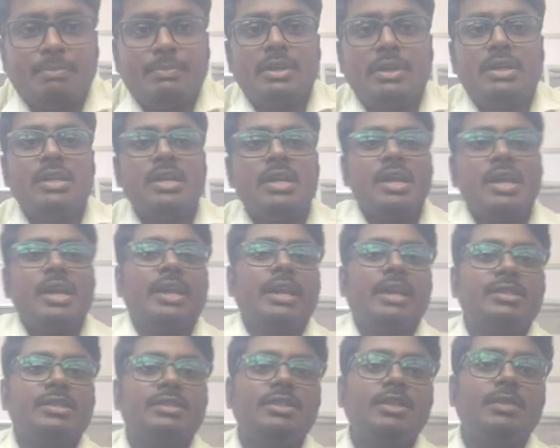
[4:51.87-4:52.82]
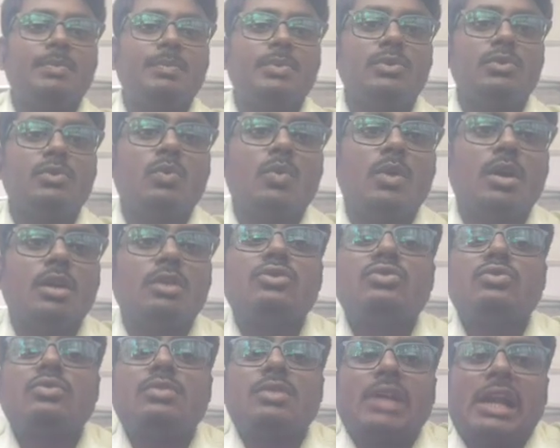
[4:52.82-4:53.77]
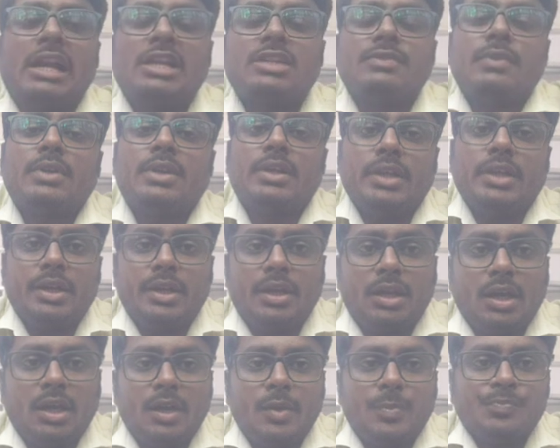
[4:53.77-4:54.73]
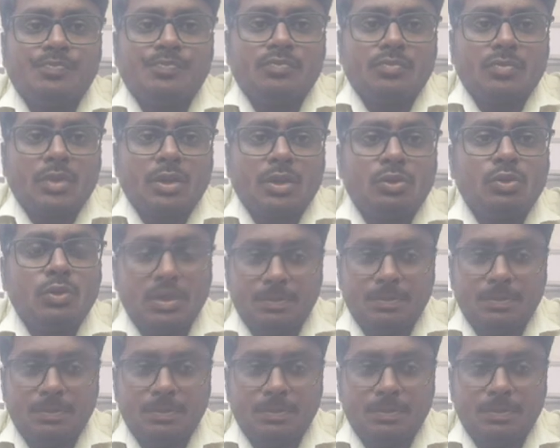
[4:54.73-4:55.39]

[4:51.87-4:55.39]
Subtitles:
For example, a CPU wants to transfer data